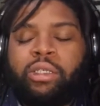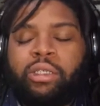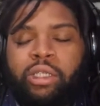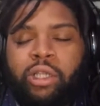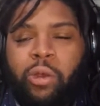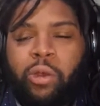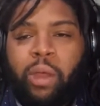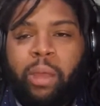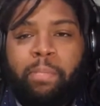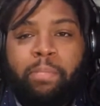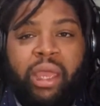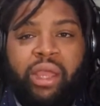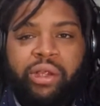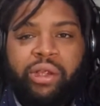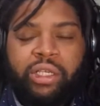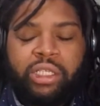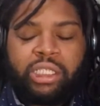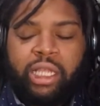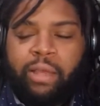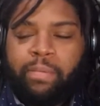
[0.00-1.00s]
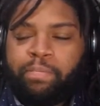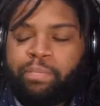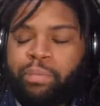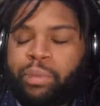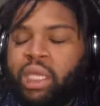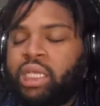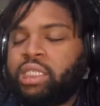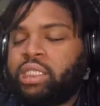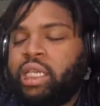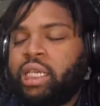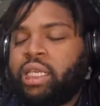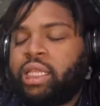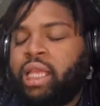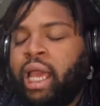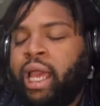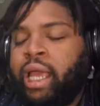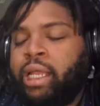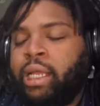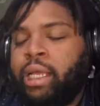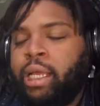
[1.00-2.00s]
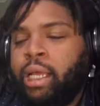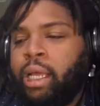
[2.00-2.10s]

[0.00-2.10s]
embarrass them, things like that,